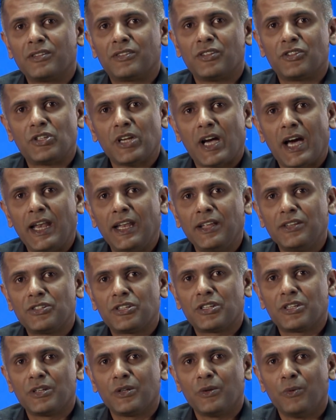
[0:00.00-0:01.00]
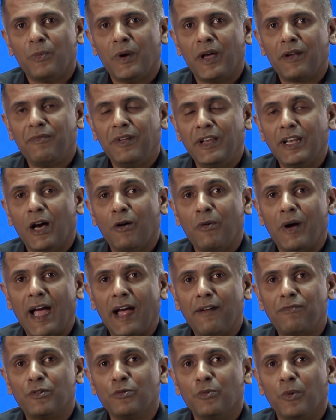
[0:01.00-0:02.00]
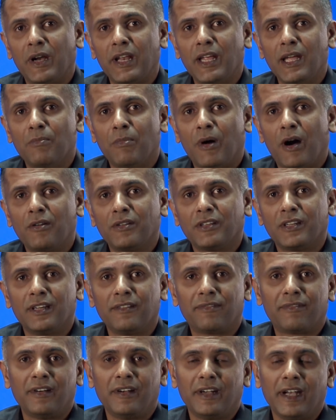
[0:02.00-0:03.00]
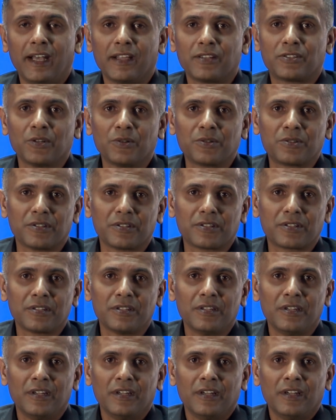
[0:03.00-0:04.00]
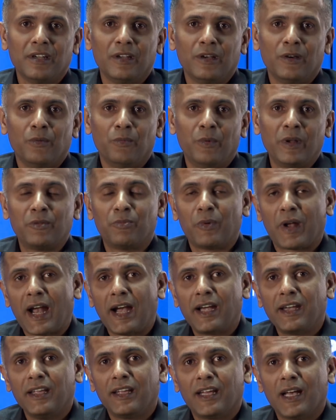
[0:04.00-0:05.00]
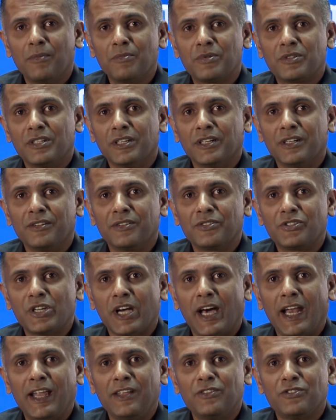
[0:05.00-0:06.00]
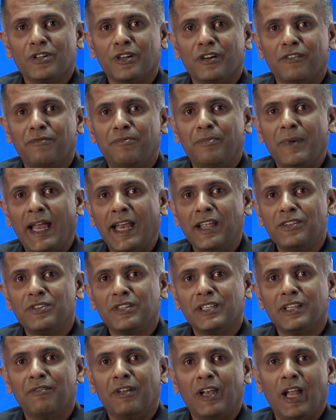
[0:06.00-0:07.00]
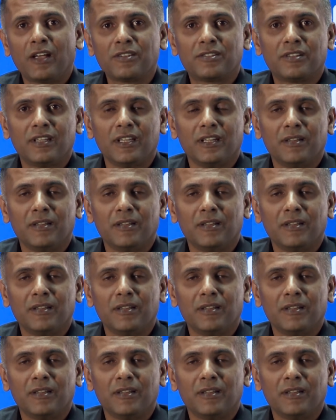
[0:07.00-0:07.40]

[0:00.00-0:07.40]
the challenge where we now have to worry about the different data sources. With variety comes the challenge of managing the velocity,